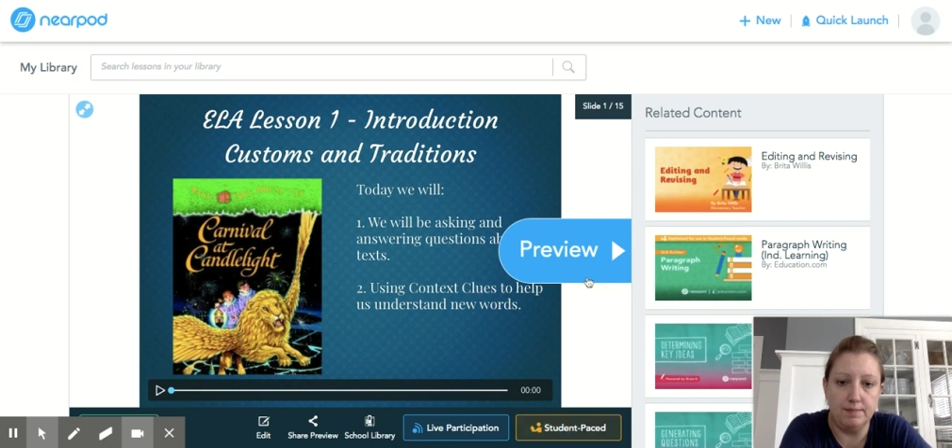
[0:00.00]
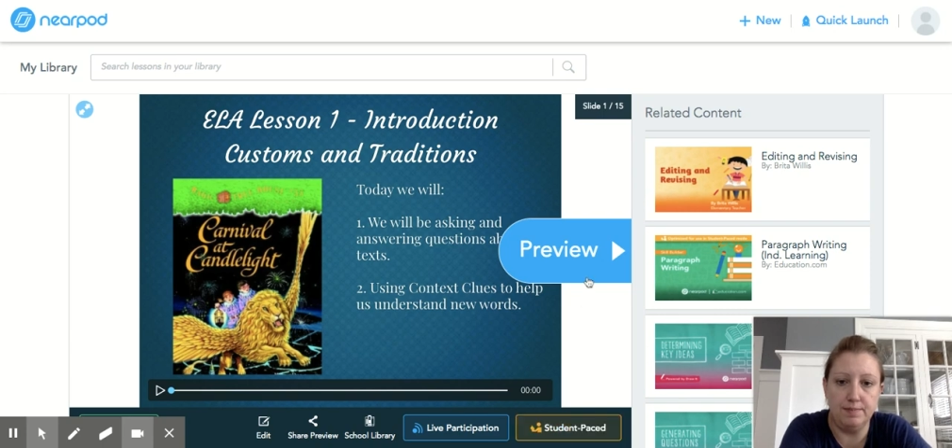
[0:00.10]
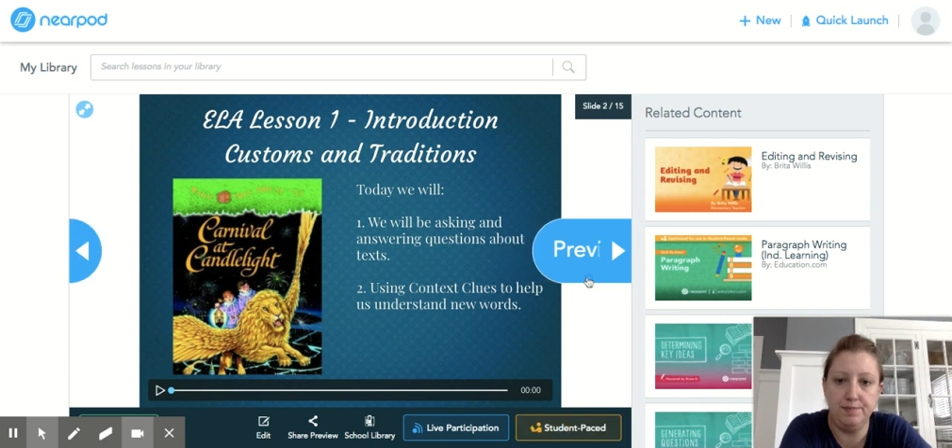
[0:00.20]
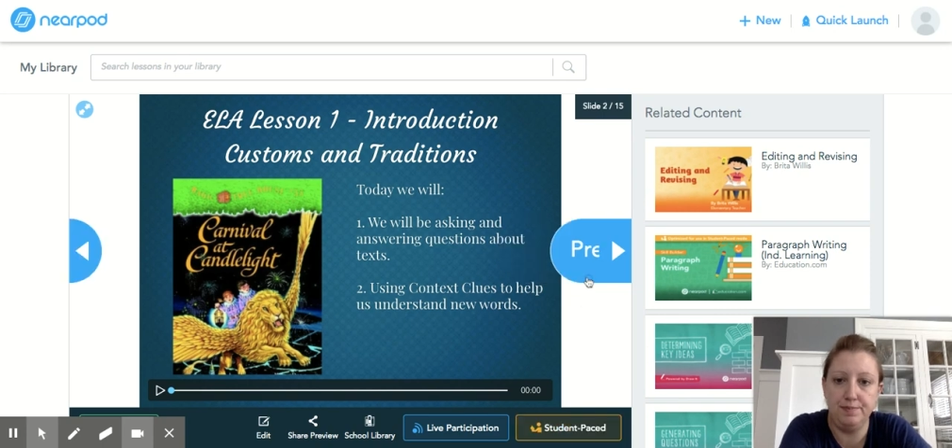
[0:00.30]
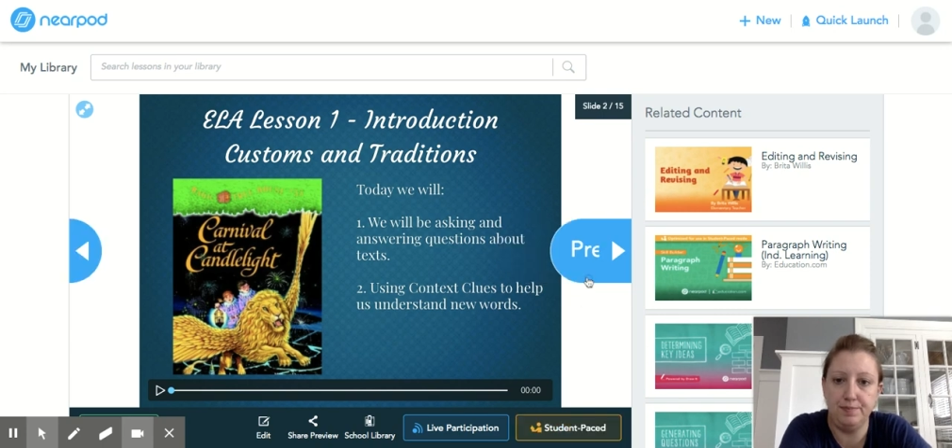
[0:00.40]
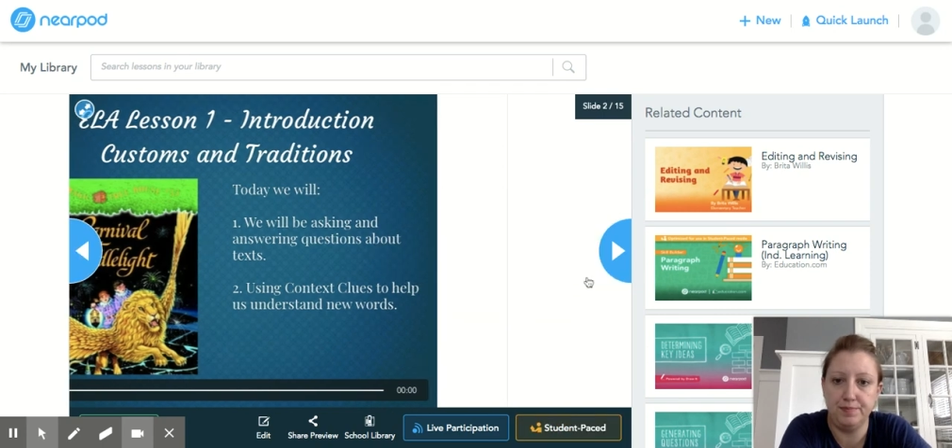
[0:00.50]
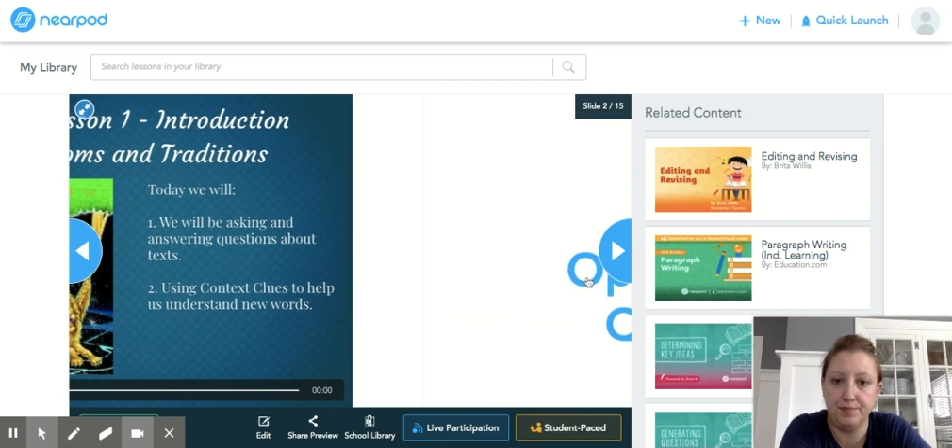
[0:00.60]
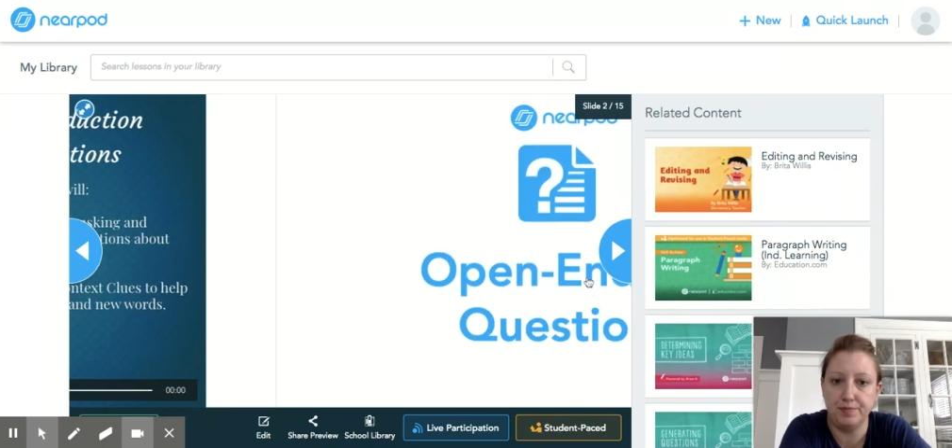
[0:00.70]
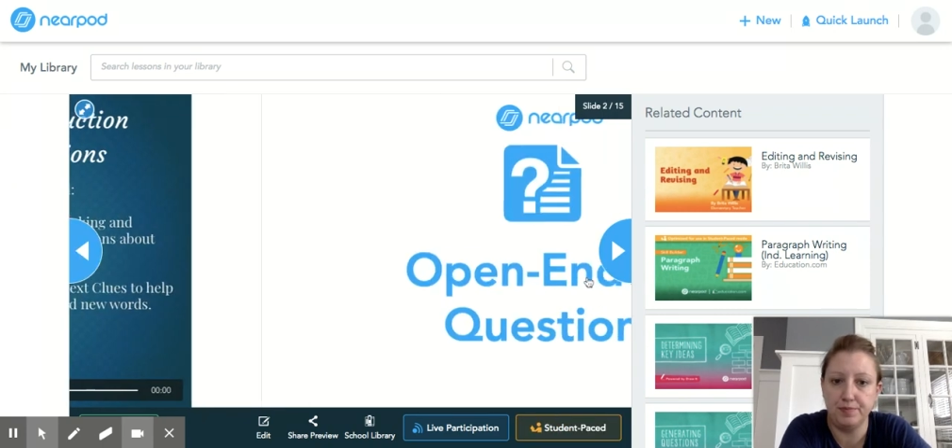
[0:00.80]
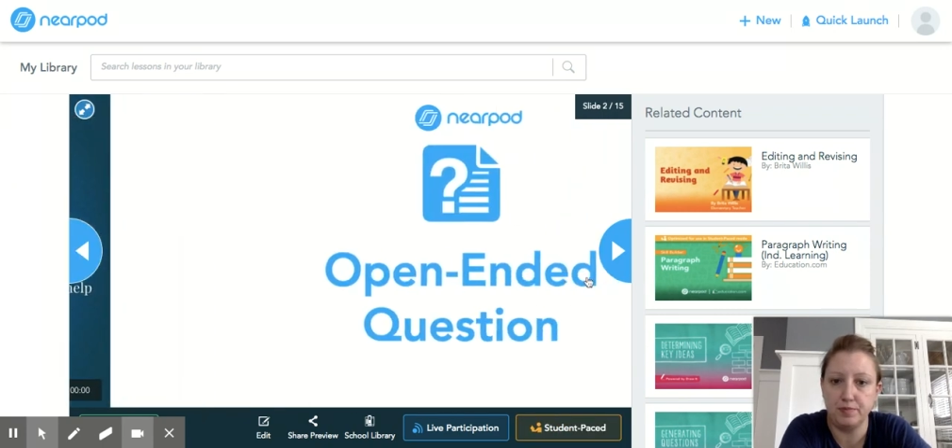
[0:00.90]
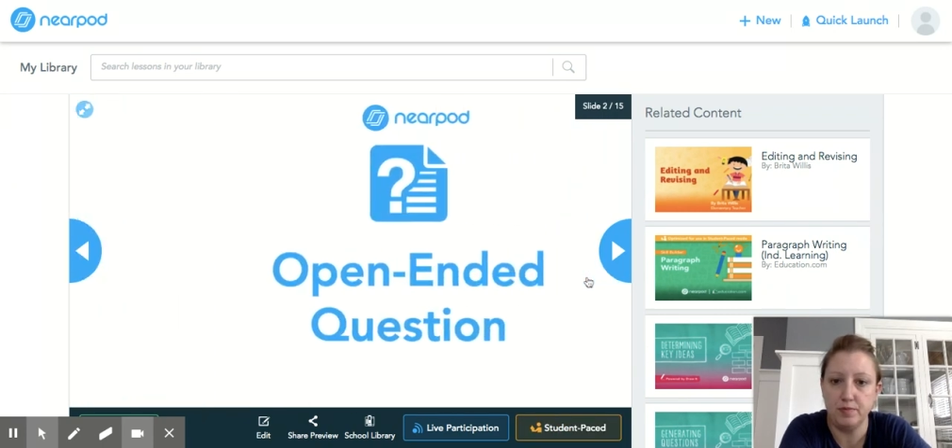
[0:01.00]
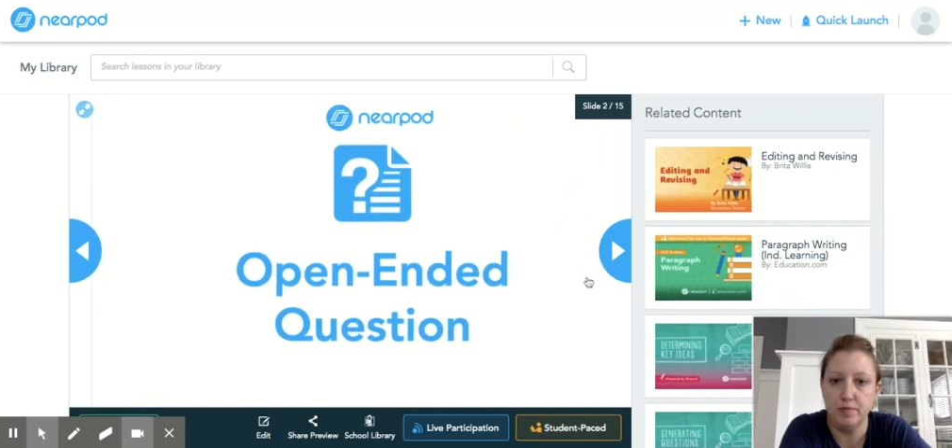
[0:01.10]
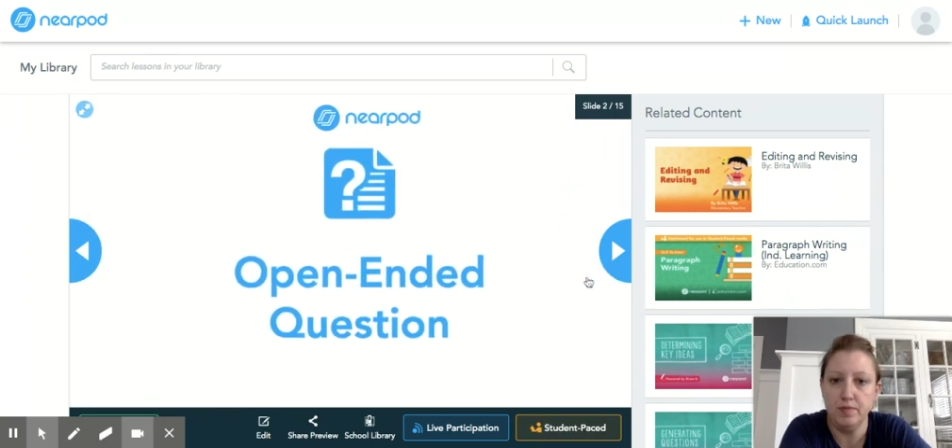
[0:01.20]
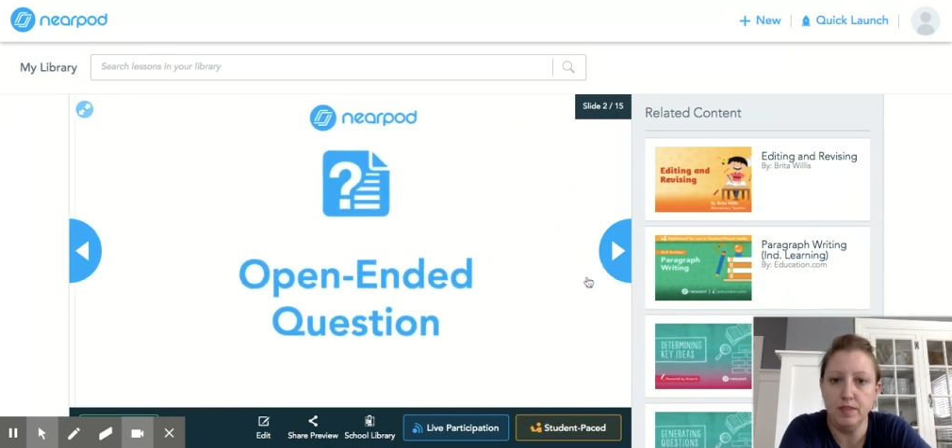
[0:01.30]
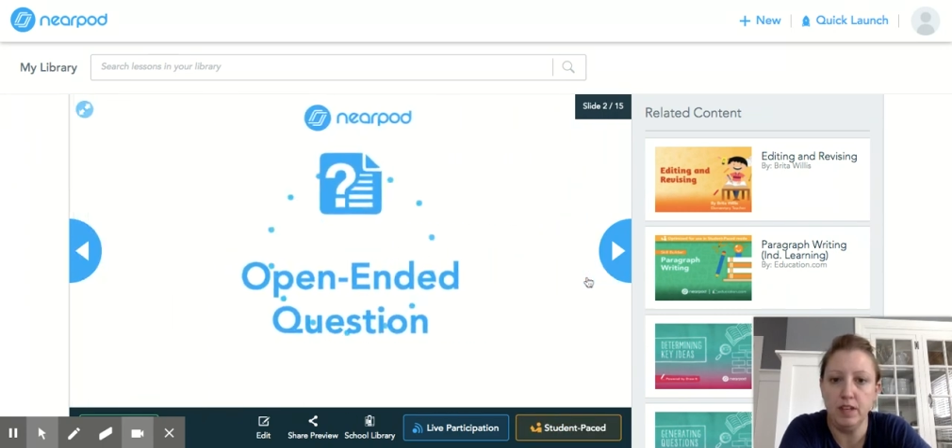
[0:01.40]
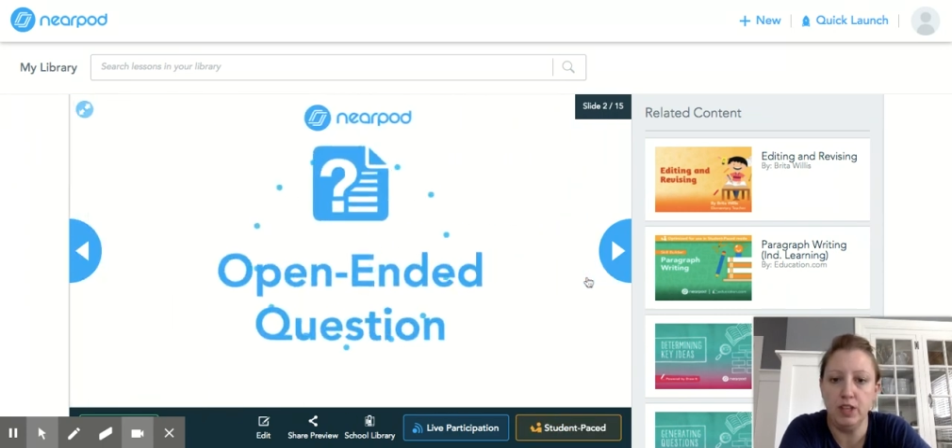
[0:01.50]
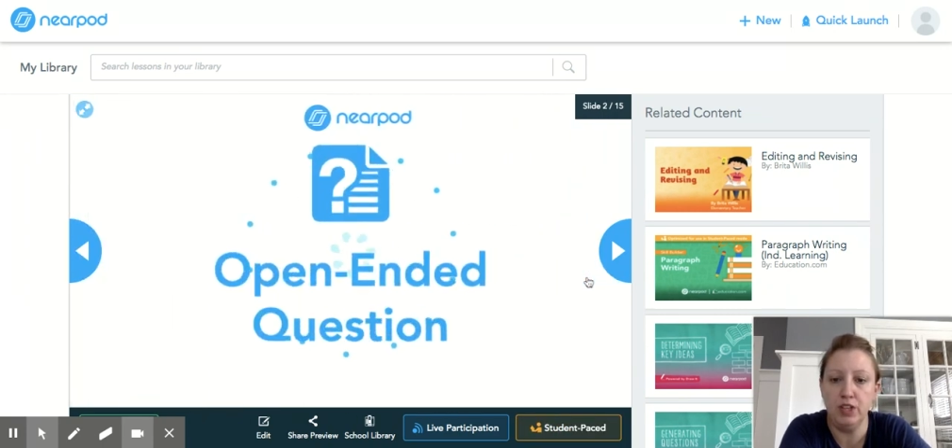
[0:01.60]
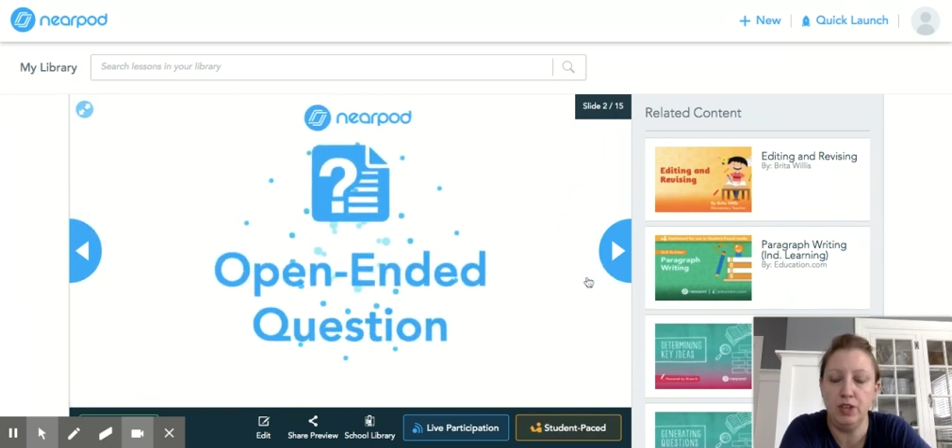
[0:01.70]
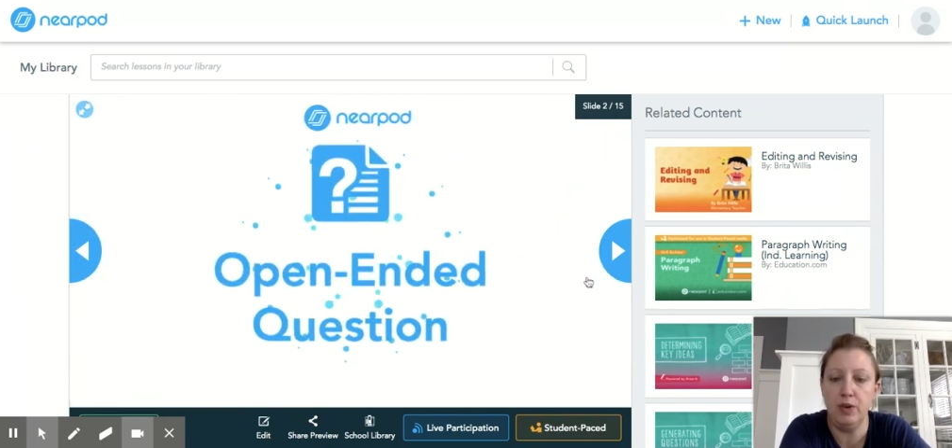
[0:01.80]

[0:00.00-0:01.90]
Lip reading: You